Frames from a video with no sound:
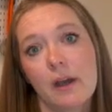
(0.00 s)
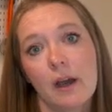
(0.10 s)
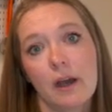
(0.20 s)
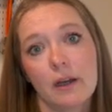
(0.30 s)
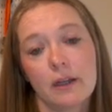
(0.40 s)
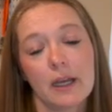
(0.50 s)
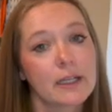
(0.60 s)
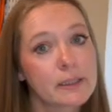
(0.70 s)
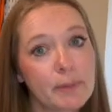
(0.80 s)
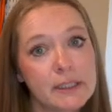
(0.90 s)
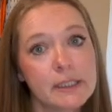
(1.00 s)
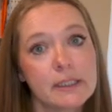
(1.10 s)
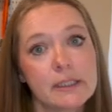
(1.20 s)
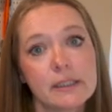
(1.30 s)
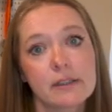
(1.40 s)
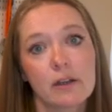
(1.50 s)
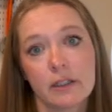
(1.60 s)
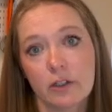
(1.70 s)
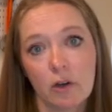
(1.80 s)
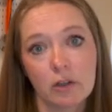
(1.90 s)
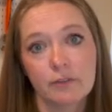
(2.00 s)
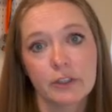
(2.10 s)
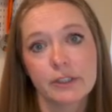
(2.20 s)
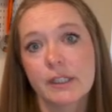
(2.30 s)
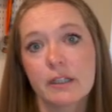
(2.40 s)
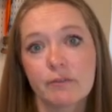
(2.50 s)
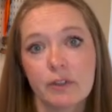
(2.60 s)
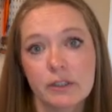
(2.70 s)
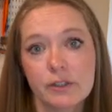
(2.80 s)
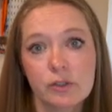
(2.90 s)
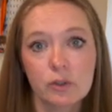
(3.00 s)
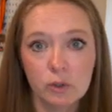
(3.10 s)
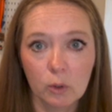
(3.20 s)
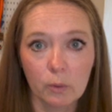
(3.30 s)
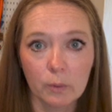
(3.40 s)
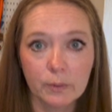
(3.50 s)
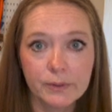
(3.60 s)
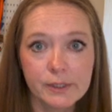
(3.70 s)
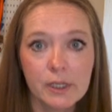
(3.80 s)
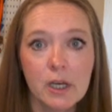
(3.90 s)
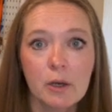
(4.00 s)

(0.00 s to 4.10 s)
uh, expenses and all of your sinking funds goals.